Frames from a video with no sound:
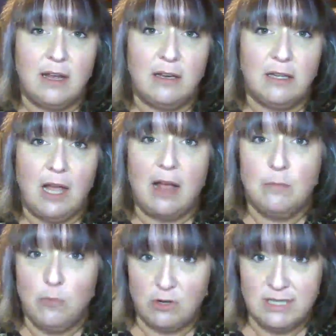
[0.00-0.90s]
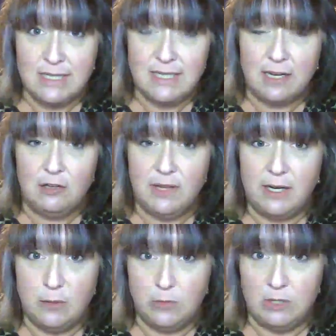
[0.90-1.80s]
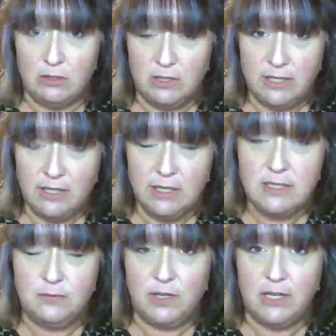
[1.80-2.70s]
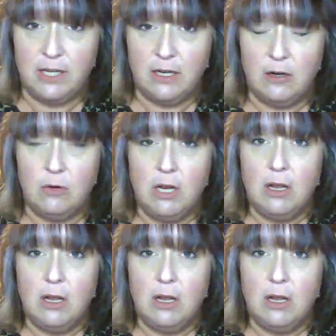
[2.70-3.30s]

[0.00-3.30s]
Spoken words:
a lot more detailed than I will in this video.